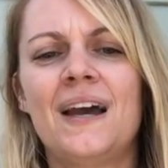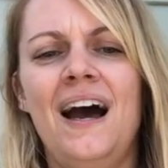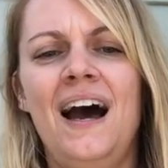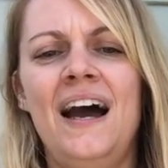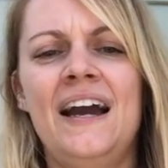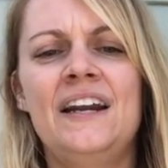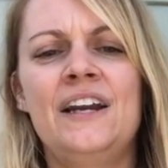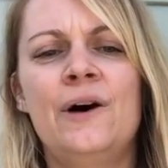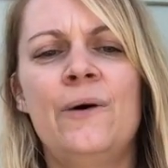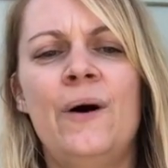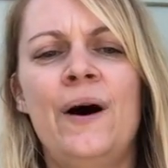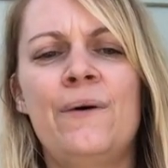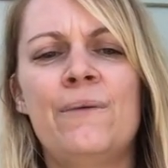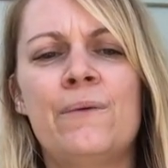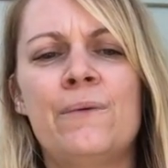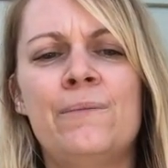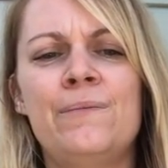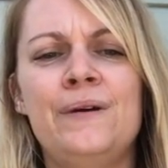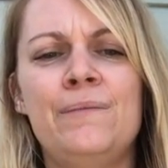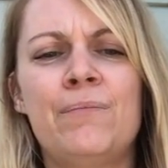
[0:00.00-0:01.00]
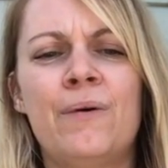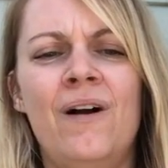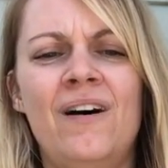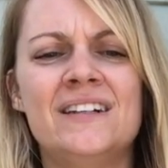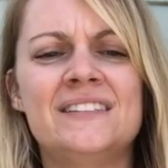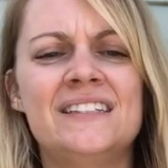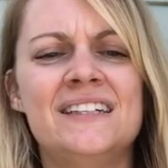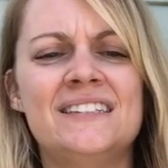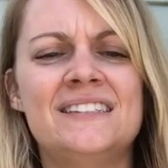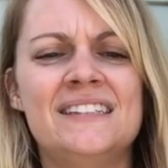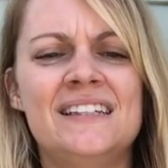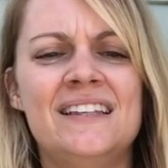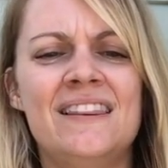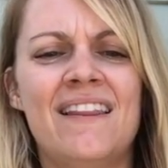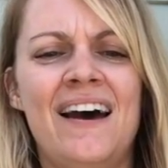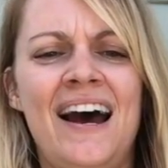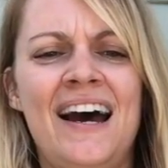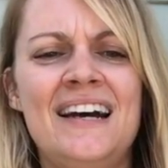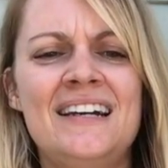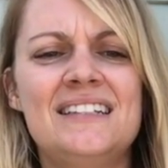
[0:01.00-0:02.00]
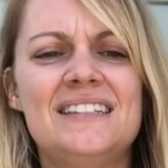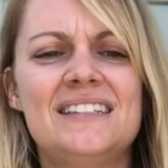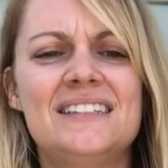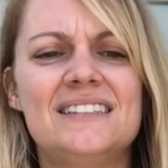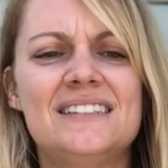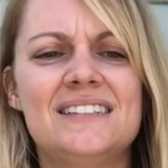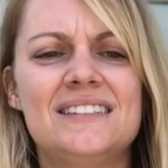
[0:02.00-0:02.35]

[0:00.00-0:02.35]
I know I will be processing that